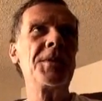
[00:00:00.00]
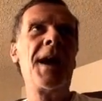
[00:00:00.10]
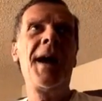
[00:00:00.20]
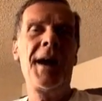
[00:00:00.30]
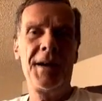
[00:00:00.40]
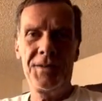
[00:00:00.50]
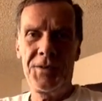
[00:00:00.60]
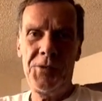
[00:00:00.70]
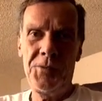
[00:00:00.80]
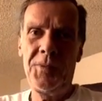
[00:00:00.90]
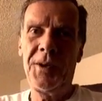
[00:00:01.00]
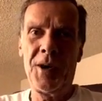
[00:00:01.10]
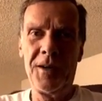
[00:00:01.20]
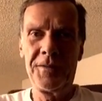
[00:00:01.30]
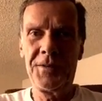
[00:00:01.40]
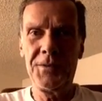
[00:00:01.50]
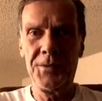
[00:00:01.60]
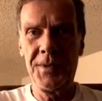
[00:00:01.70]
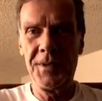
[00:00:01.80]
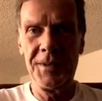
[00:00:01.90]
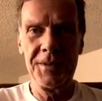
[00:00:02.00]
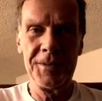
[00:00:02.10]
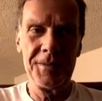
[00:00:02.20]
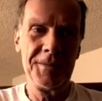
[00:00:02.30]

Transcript: dads who went off to